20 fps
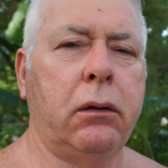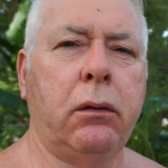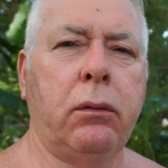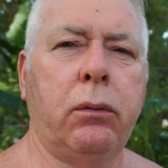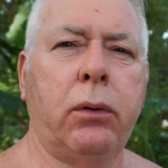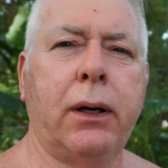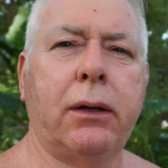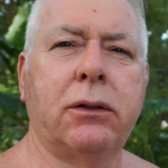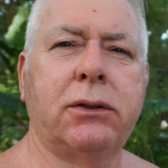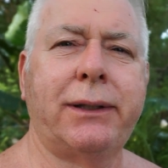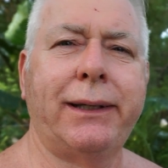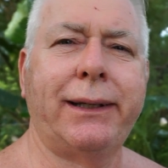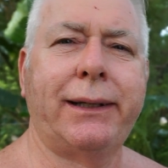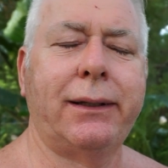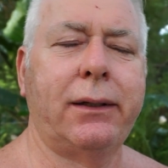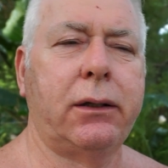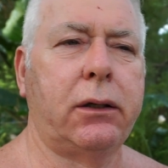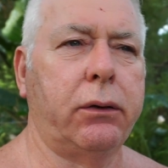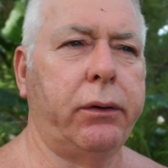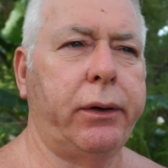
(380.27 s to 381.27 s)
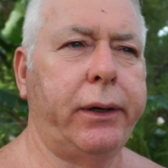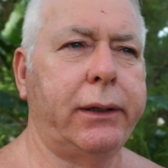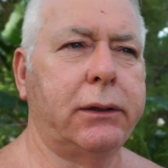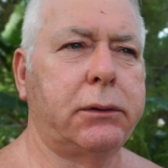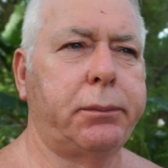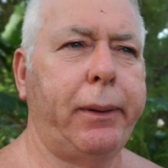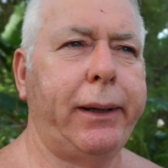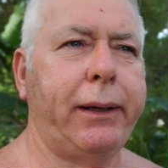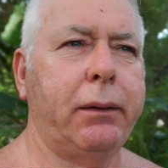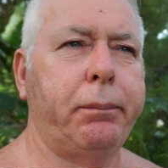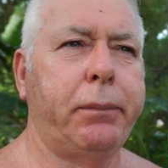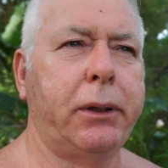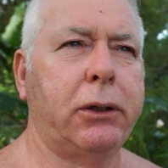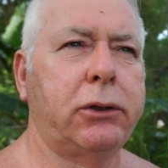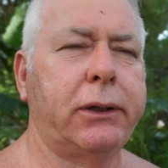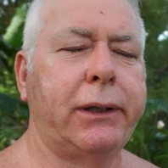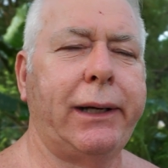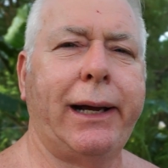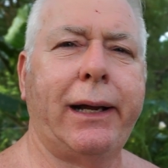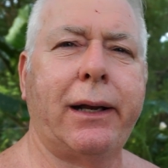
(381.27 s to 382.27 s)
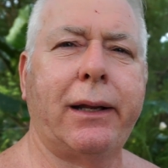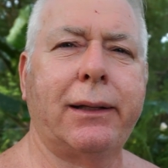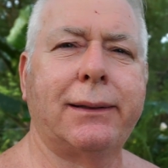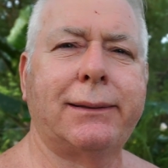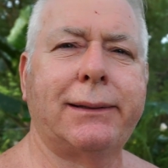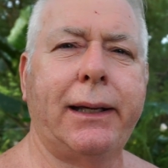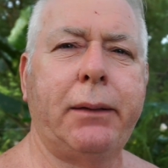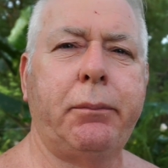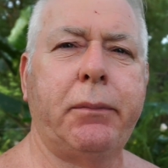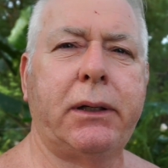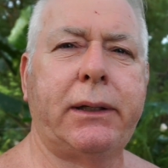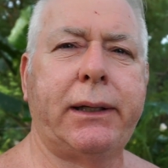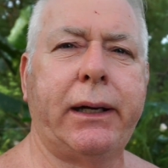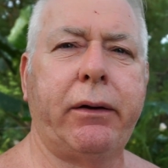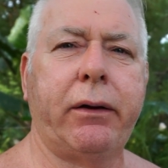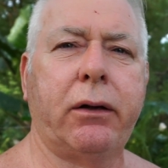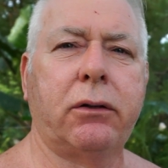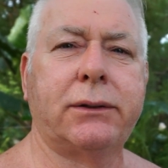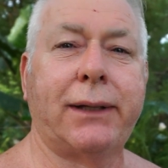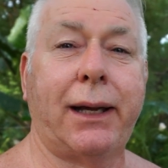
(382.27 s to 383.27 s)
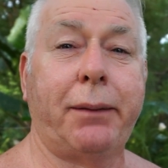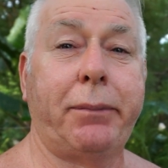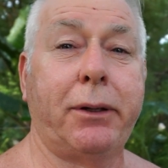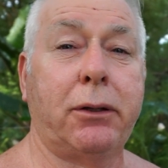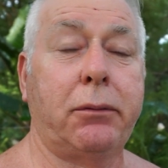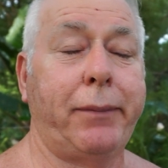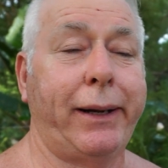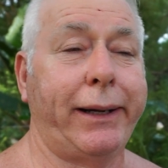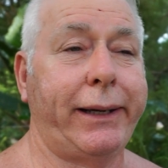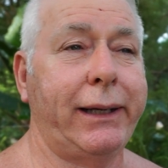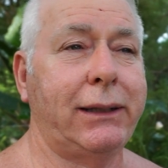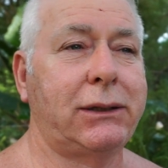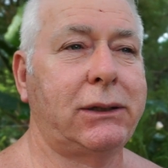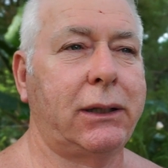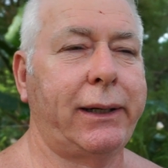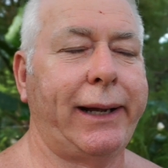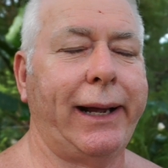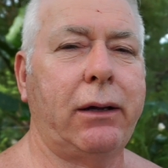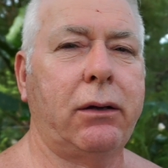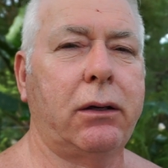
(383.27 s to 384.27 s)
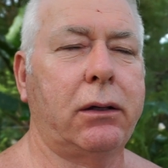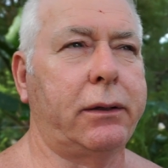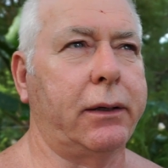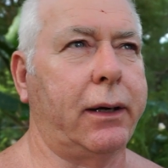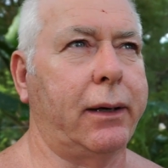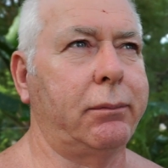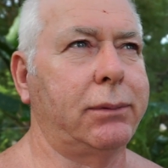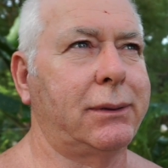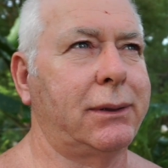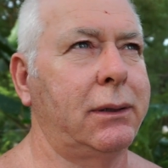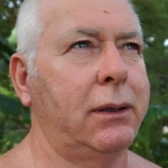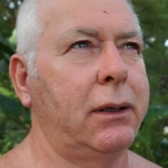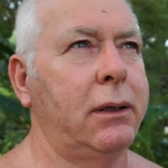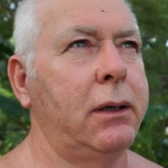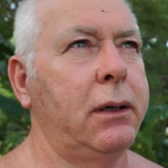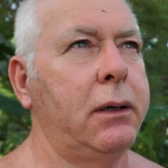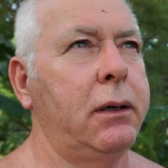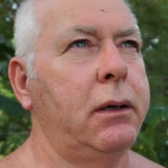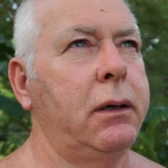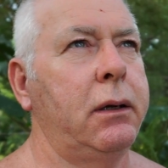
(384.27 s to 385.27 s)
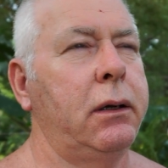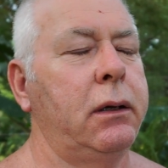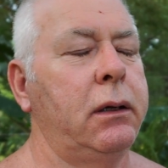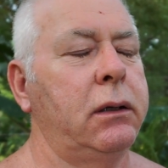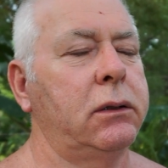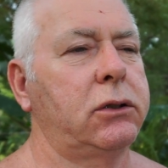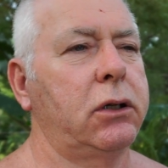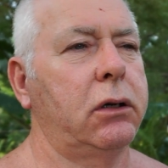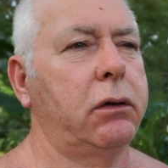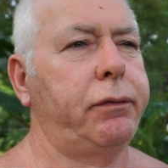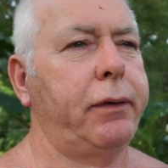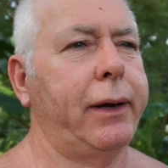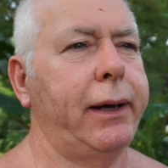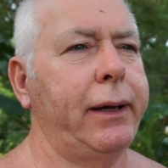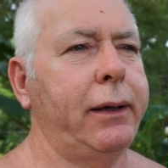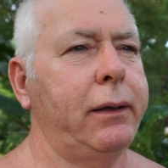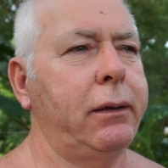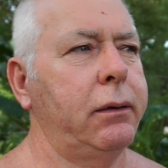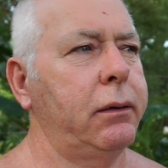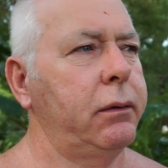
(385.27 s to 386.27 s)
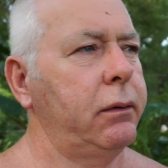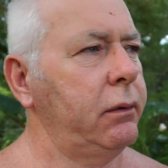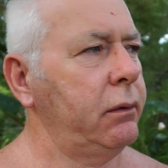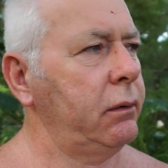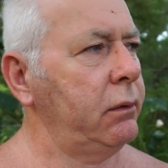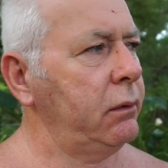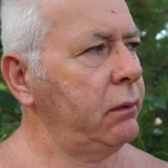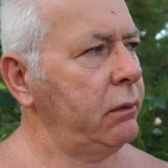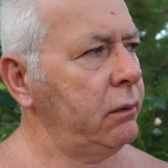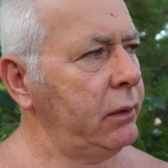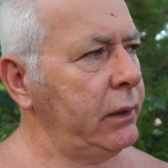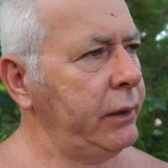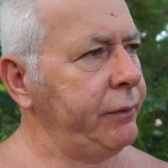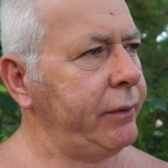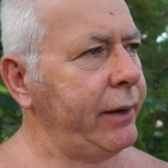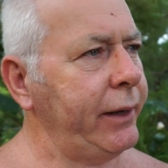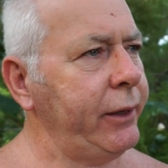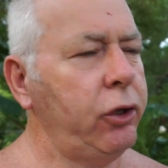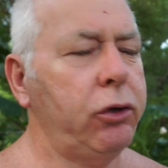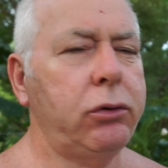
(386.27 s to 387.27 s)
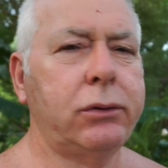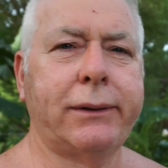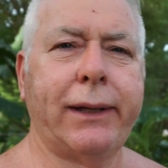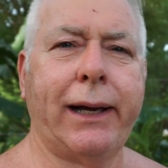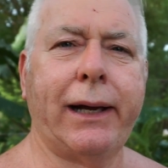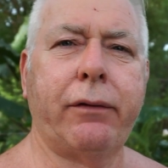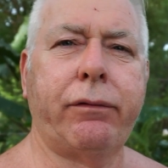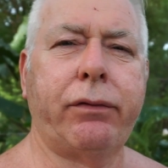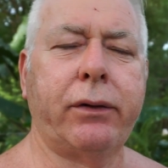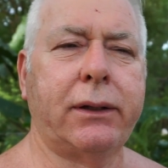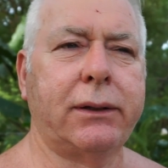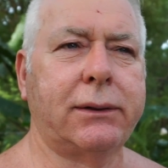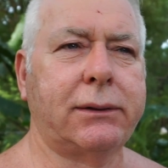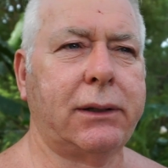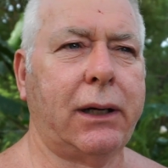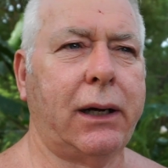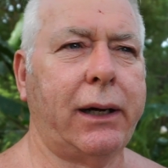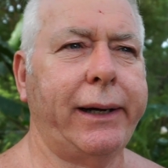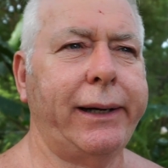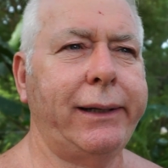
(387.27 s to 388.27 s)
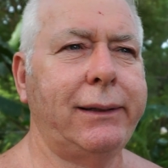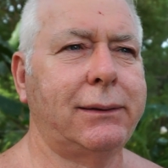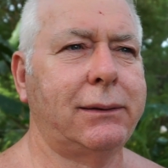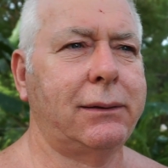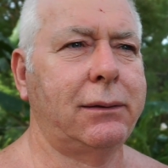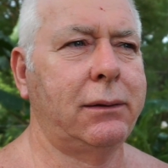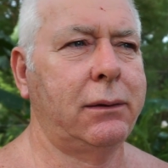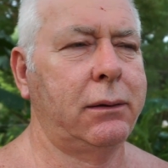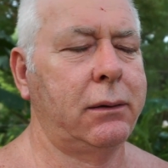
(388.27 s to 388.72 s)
What I was thinking of doing is building out of the same materials I built my kitchen countertops. So if I use that for the sides,